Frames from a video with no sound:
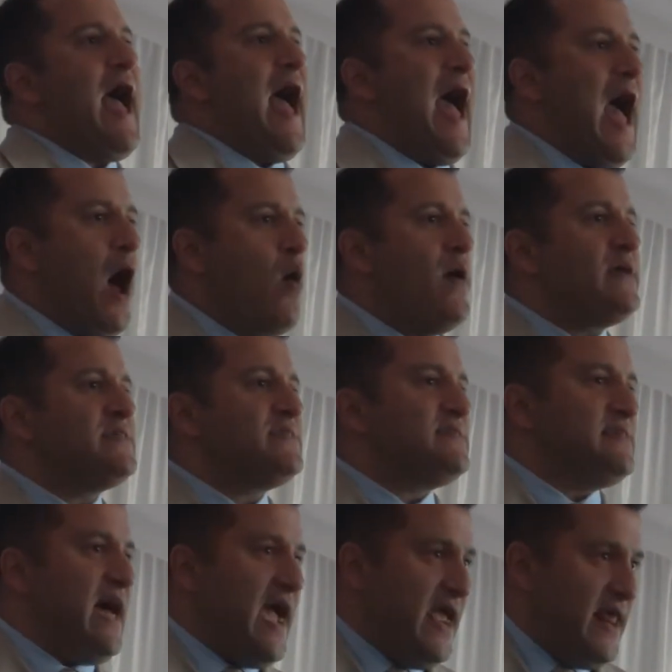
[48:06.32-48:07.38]
how
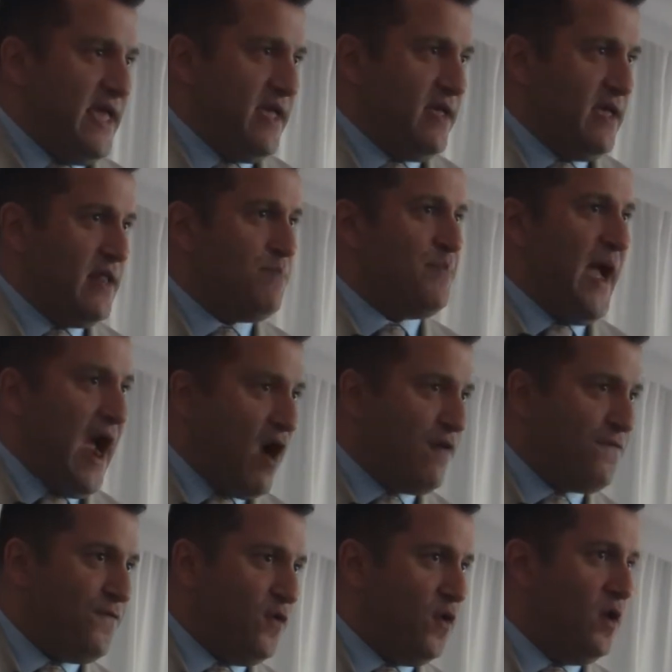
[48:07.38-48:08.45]
exciting and
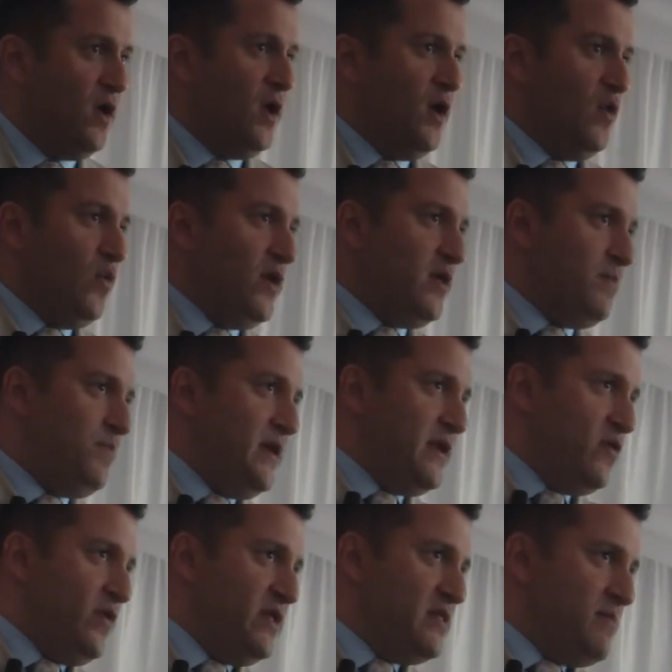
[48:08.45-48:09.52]
powerful would it be
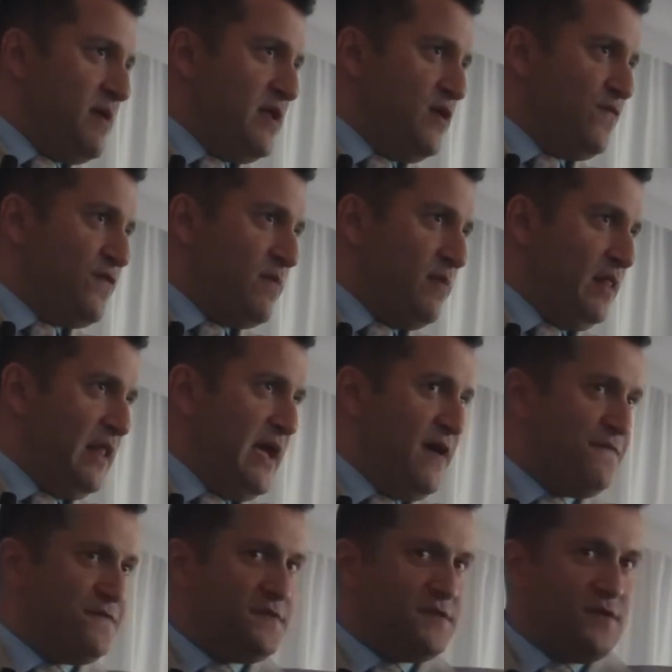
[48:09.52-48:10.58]
to read the menu from
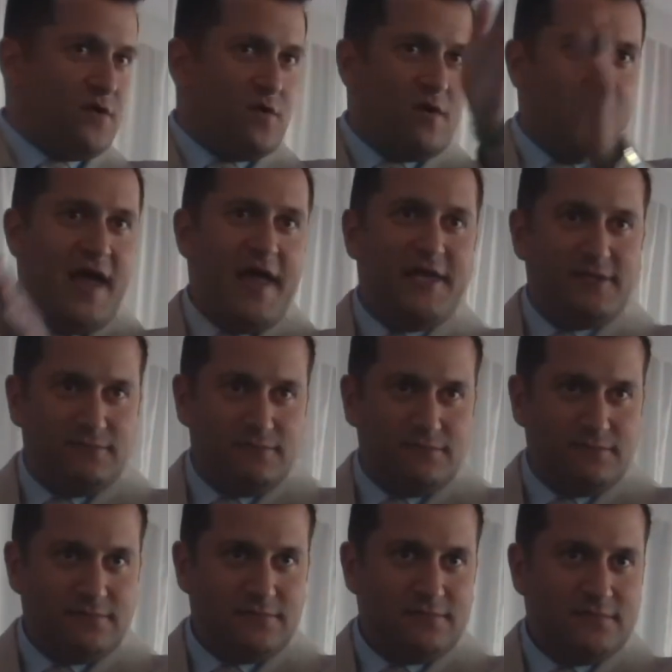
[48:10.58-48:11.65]
left to right?
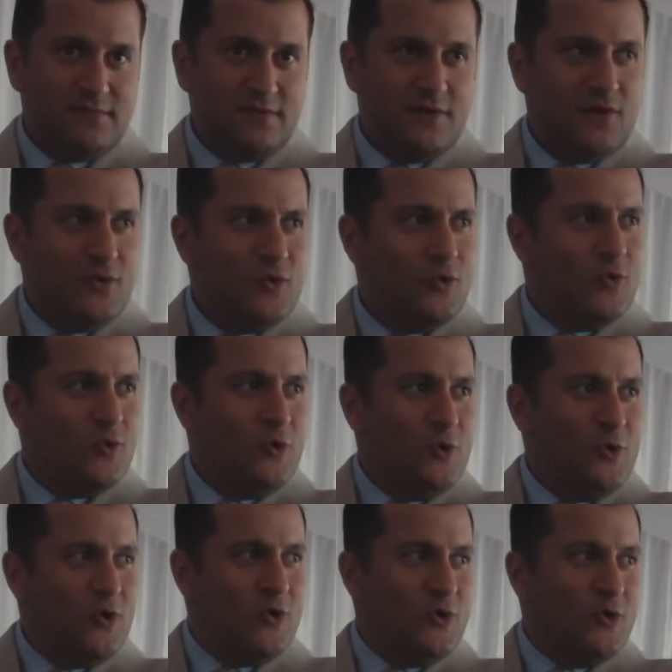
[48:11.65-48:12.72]

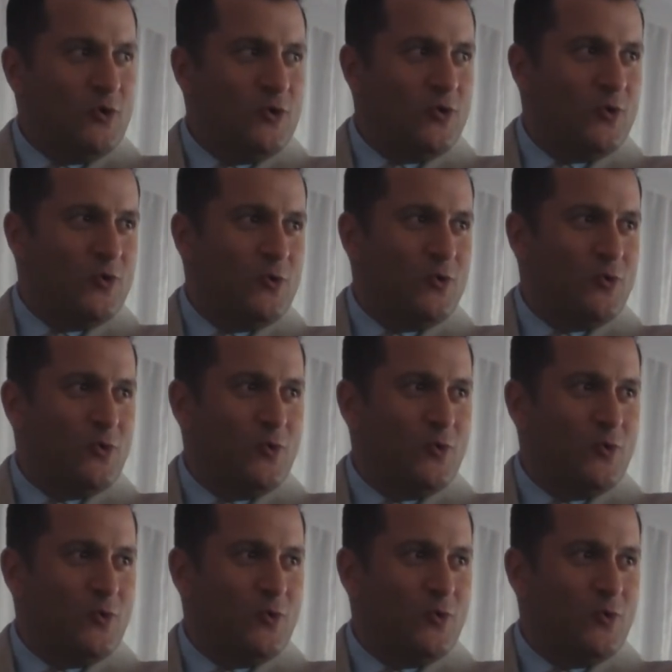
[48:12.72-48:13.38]
Woo!